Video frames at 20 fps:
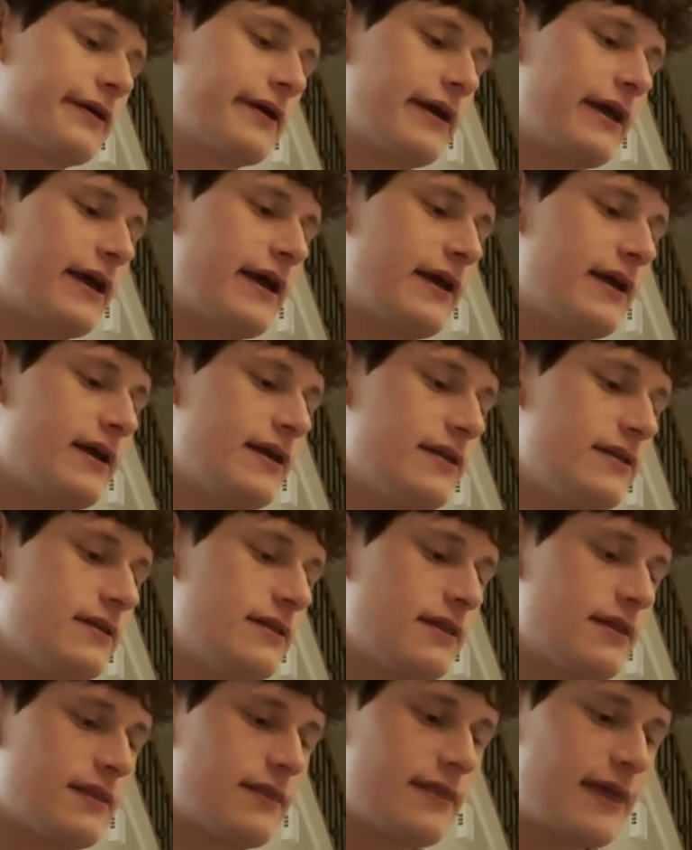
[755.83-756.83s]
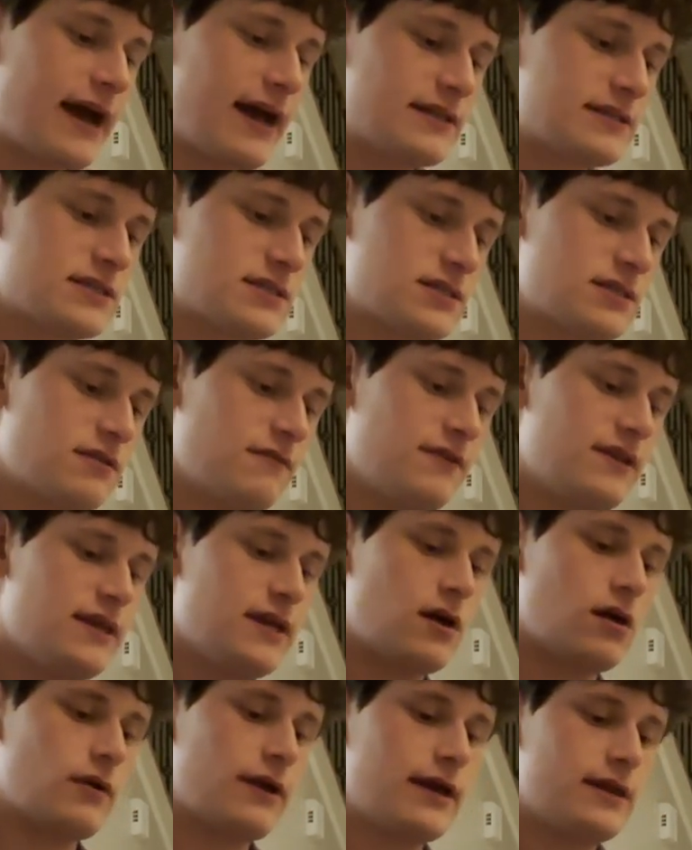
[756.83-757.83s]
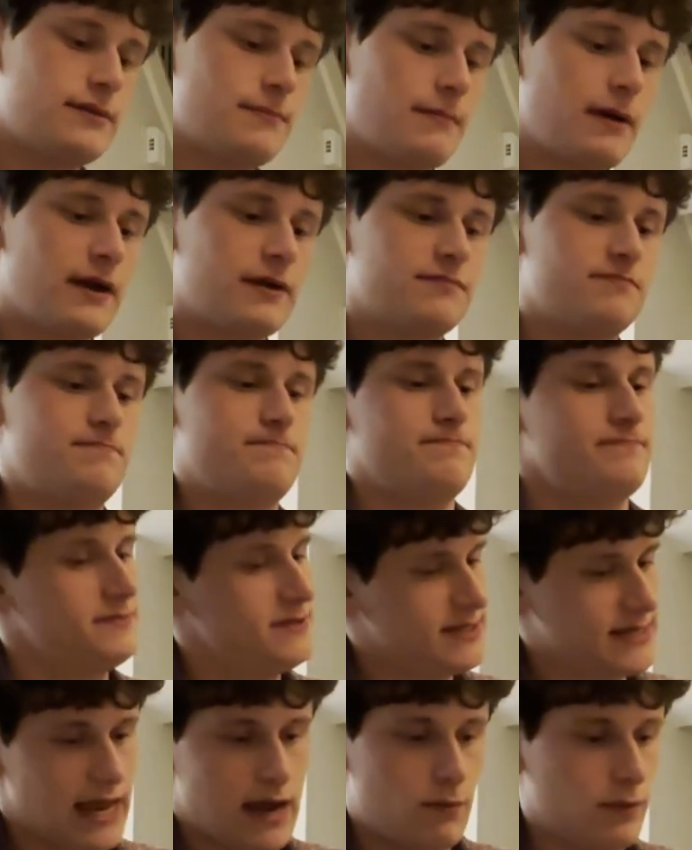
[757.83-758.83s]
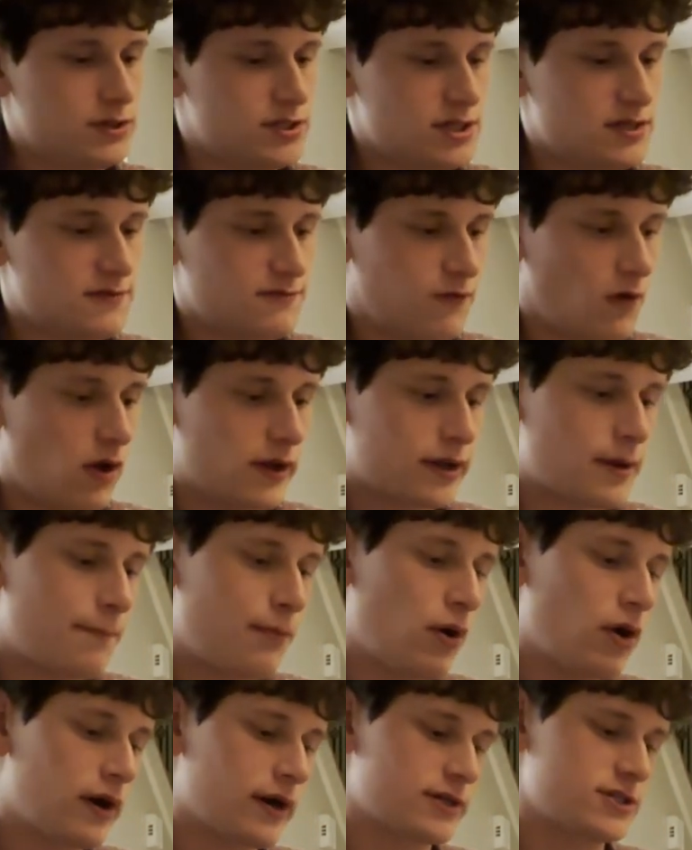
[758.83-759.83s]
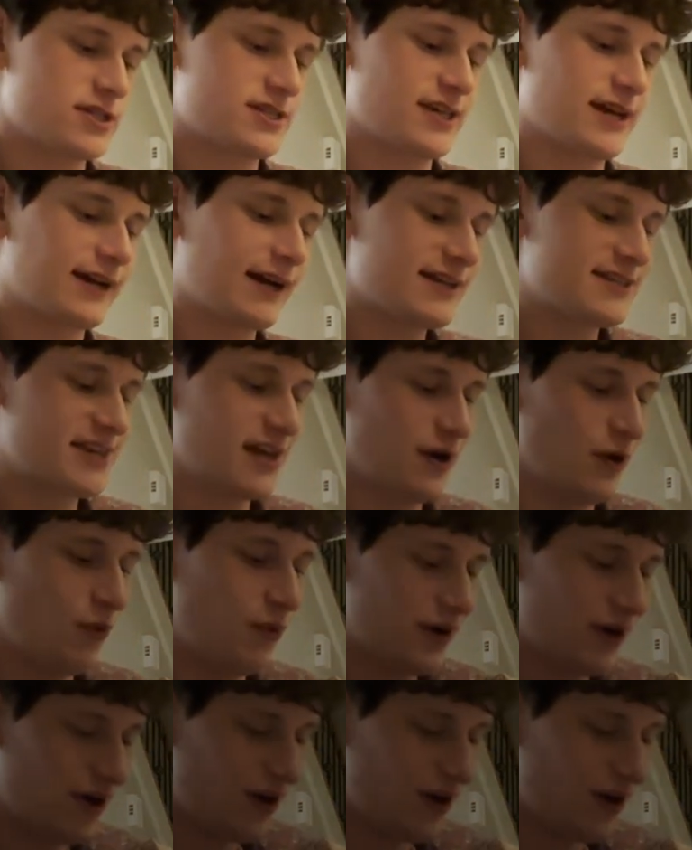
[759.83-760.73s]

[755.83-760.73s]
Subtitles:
And that's the video. And my sandwich is falling apart, just like I said it would